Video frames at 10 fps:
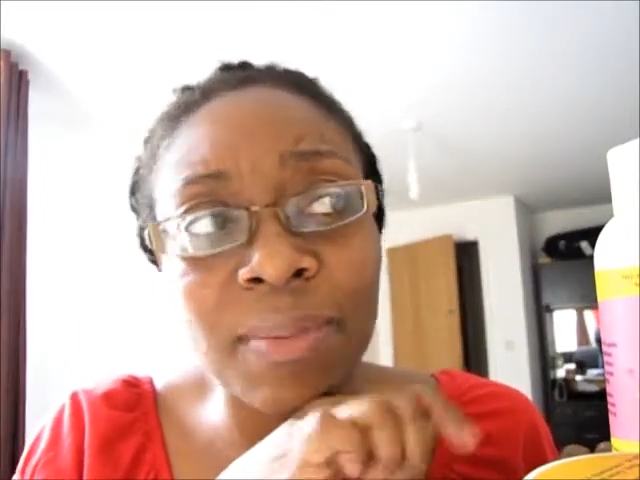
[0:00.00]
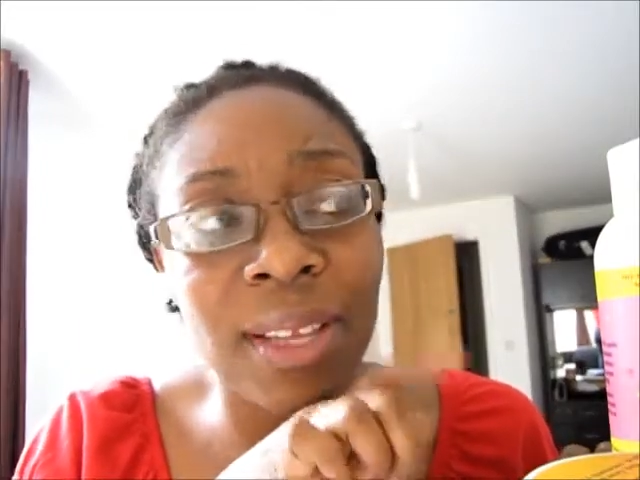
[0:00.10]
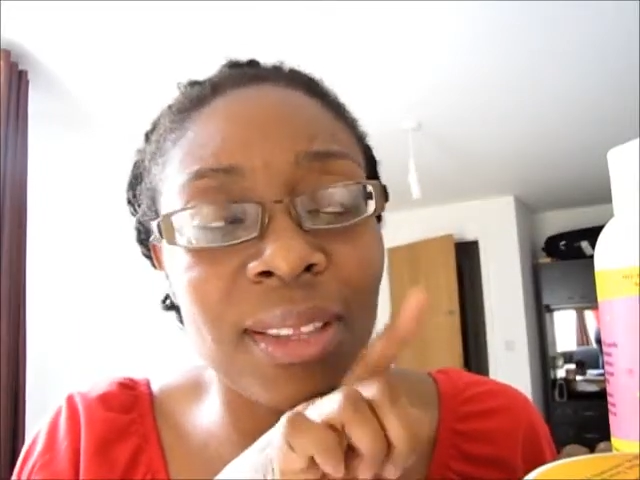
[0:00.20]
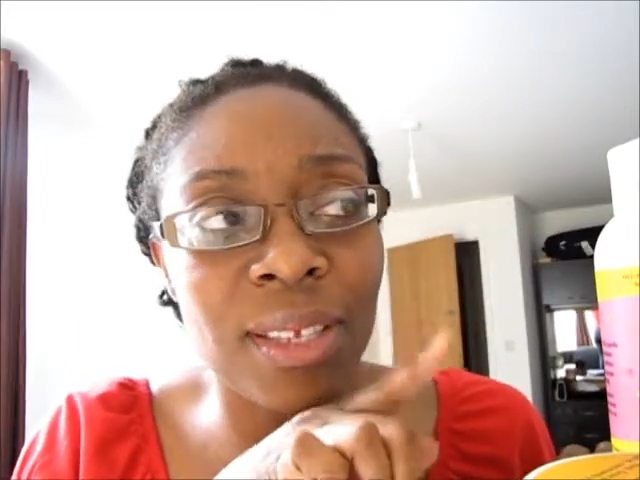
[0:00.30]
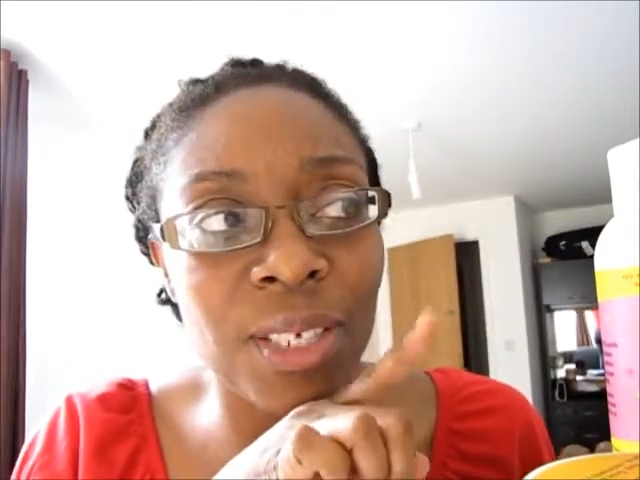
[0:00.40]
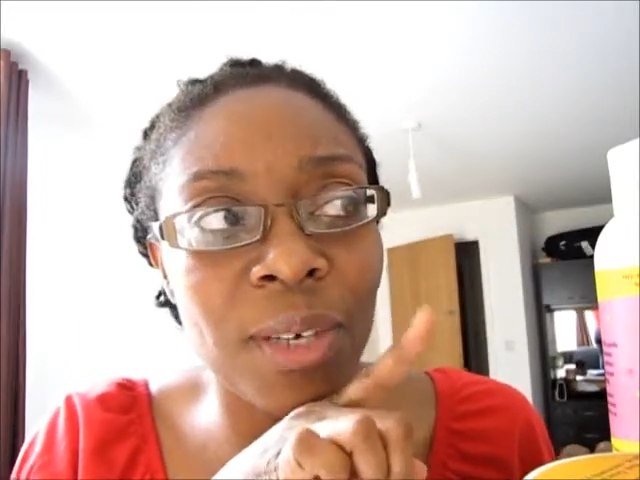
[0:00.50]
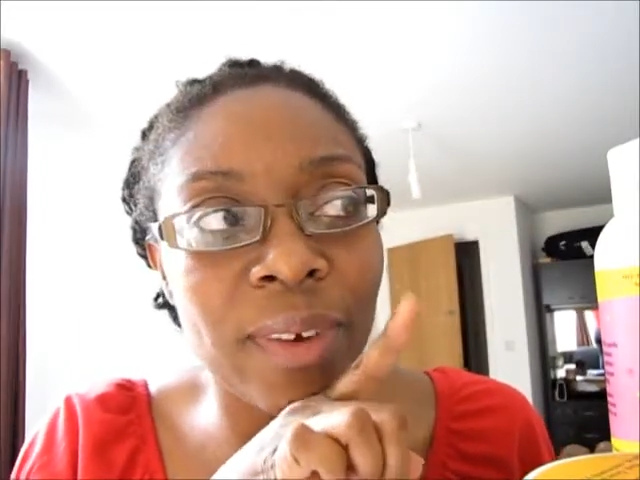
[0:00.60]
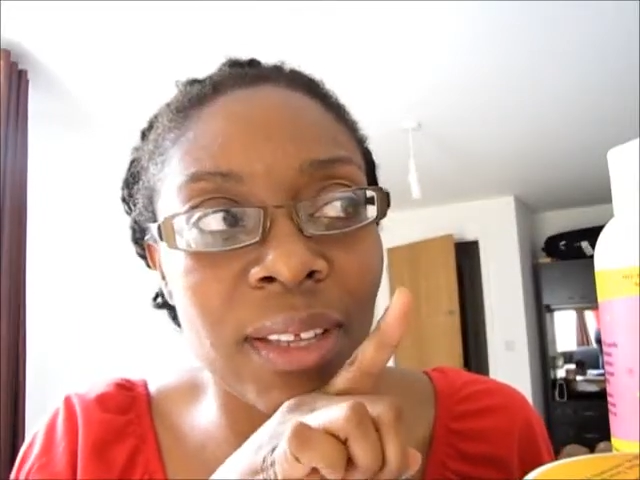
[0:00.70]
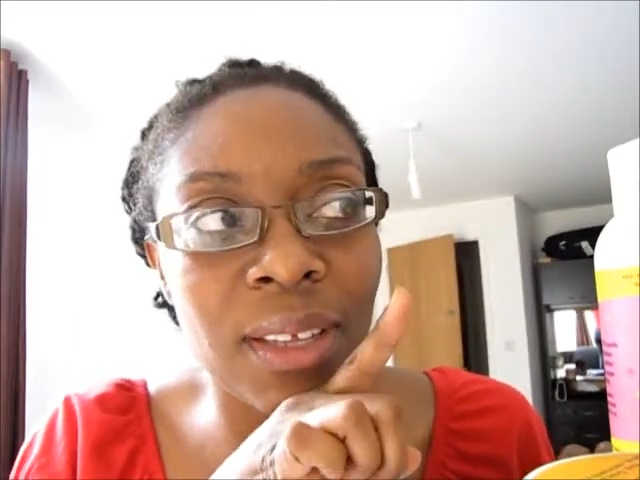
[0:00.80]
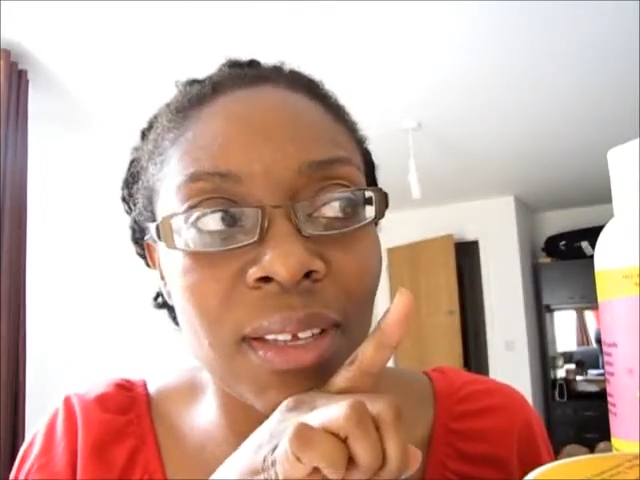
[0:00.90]
but this
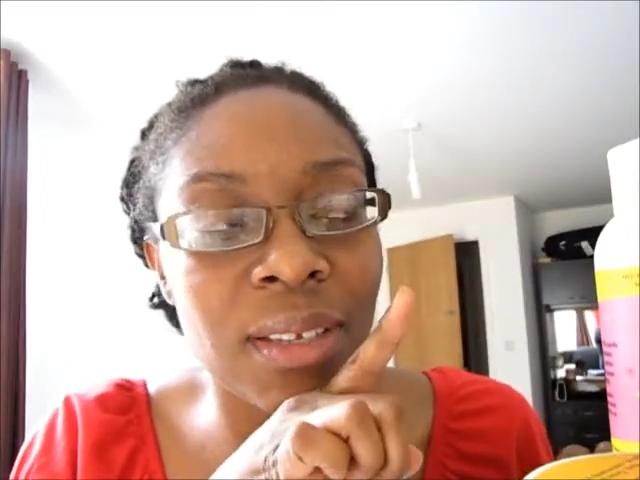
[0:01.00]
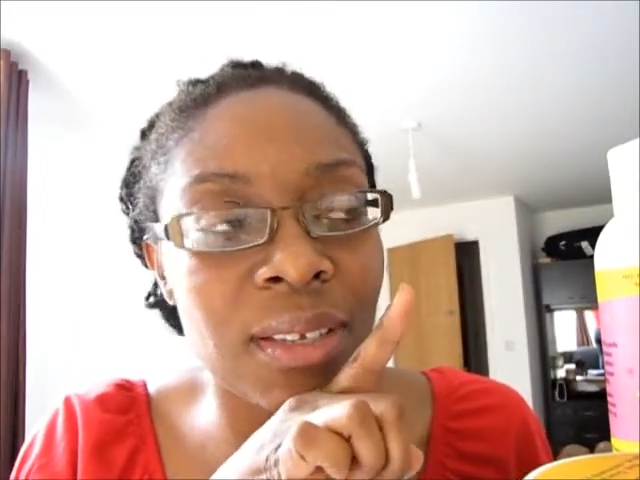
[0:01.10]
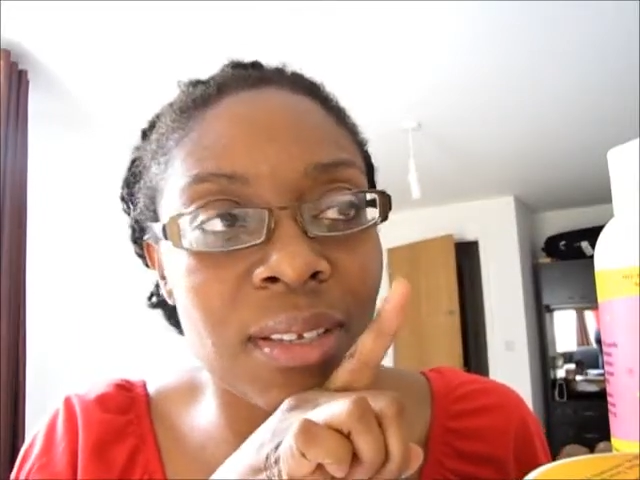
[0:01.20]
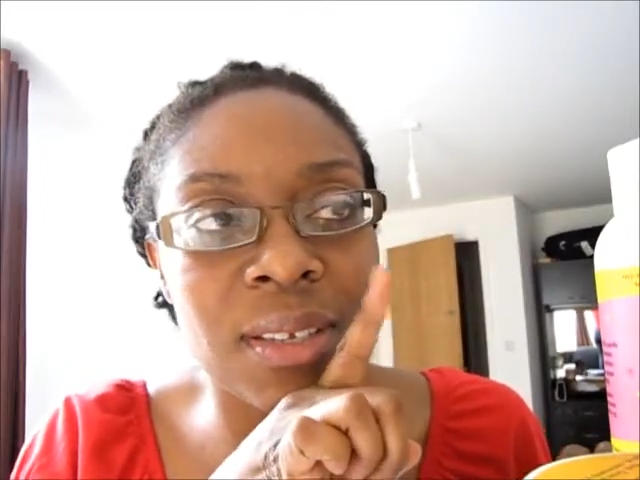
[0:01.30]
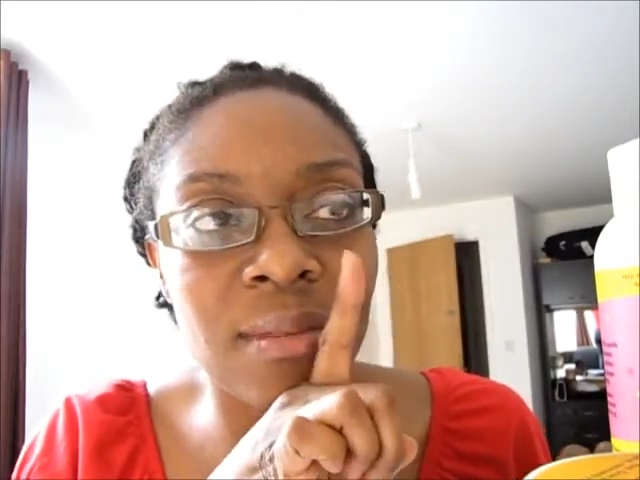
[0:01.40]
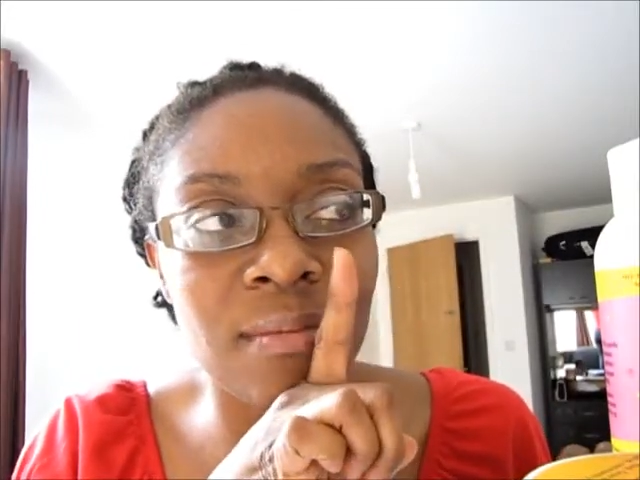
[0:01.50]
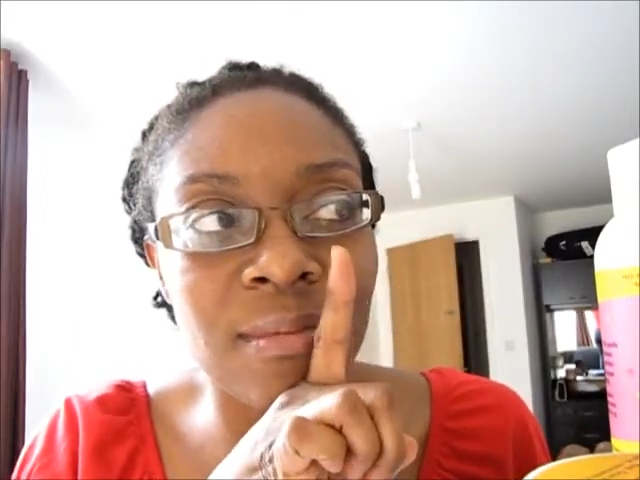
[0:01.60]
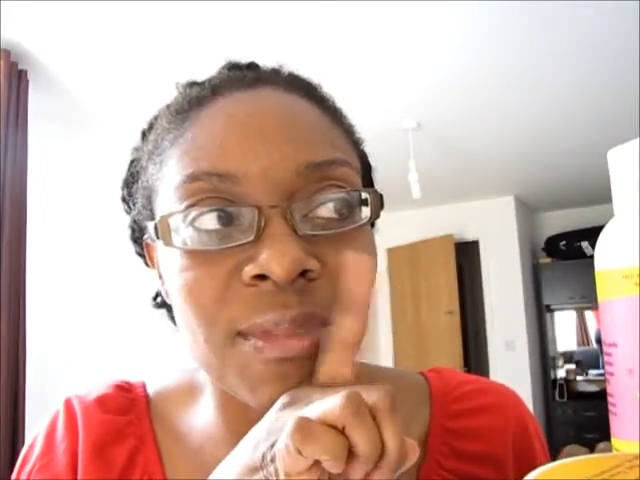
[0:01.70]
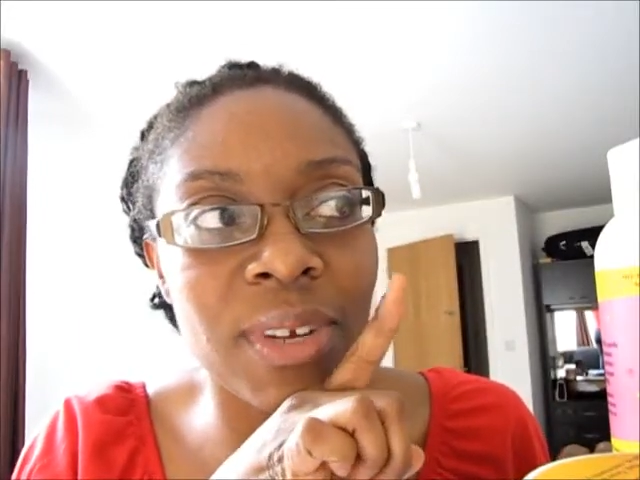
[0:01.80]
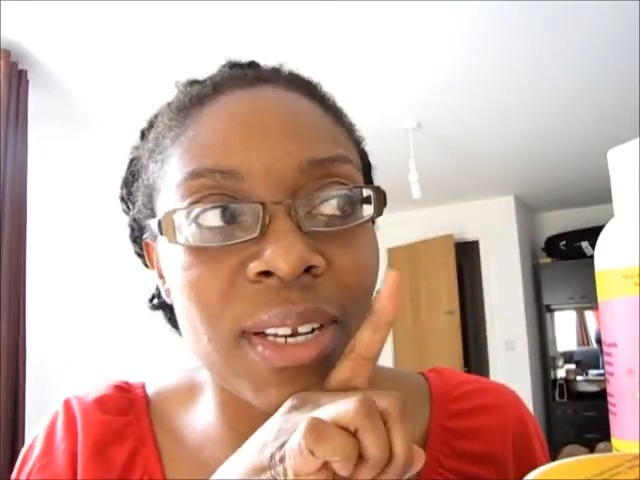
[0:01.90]
Giovanni is
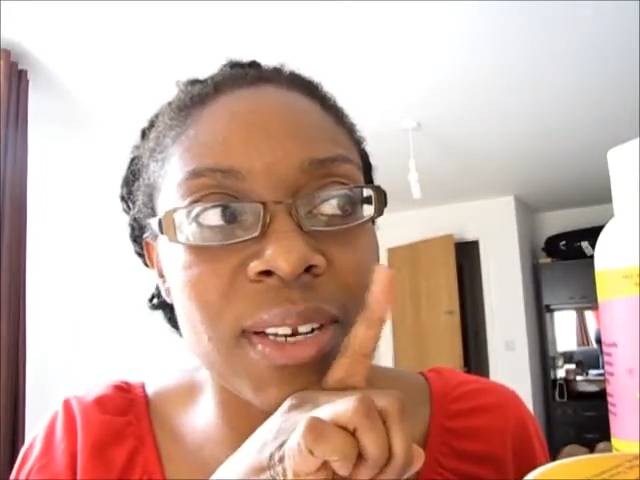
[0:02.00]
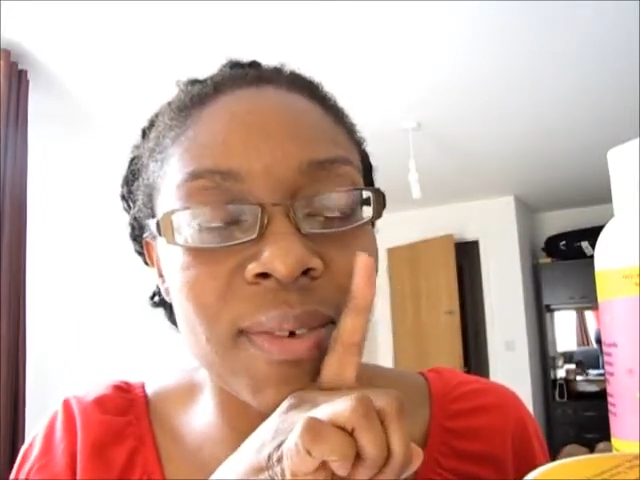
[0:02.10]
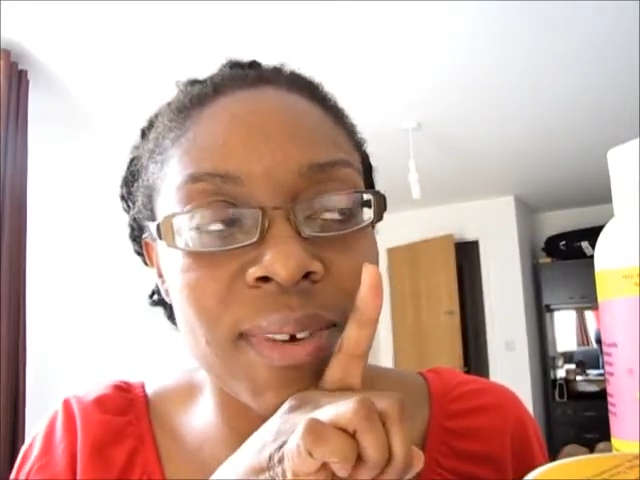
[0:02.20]
really,